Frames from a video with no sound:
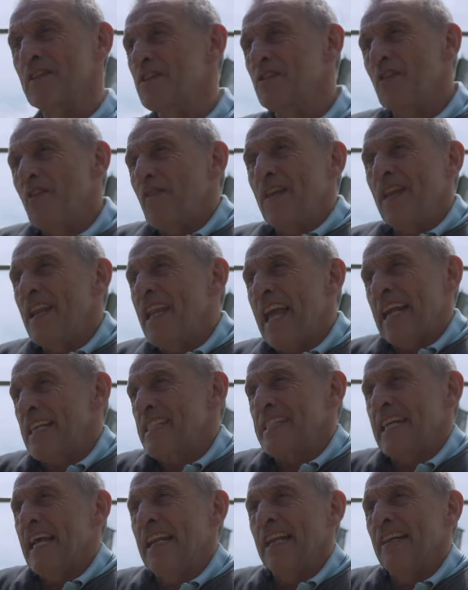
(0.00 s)
it's not the
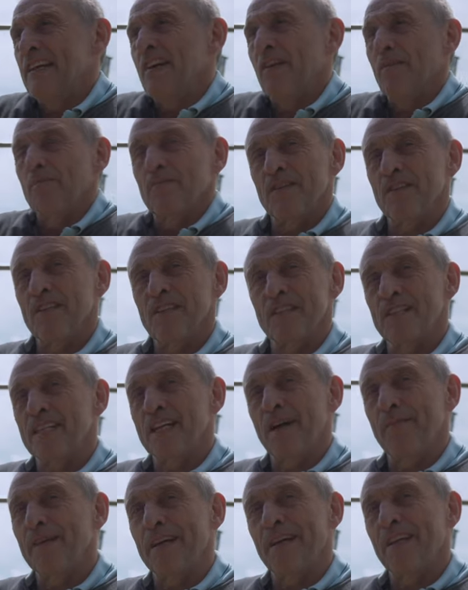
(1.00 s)
next helicopter that's
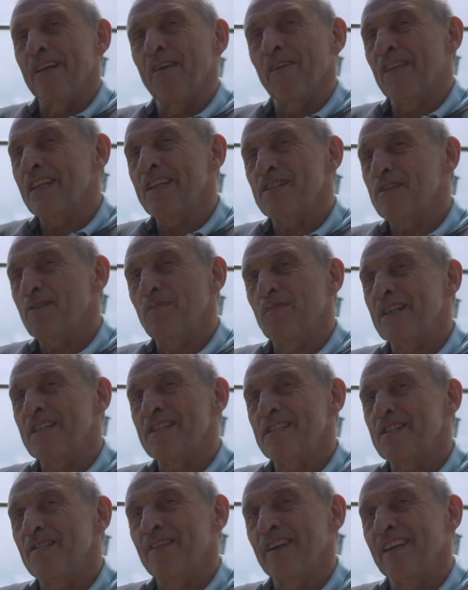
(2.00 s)
coming along. That's not what
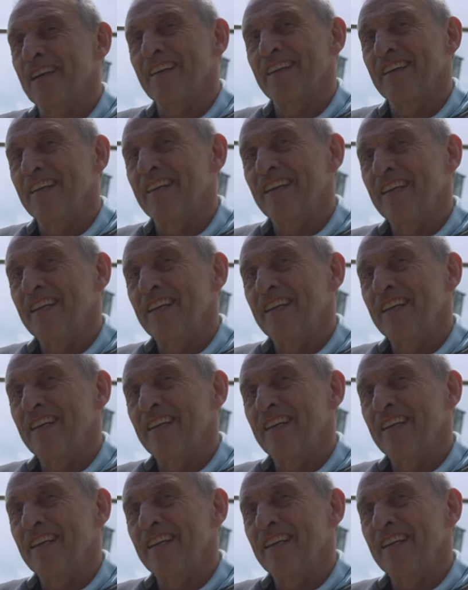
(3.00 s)
he's doing.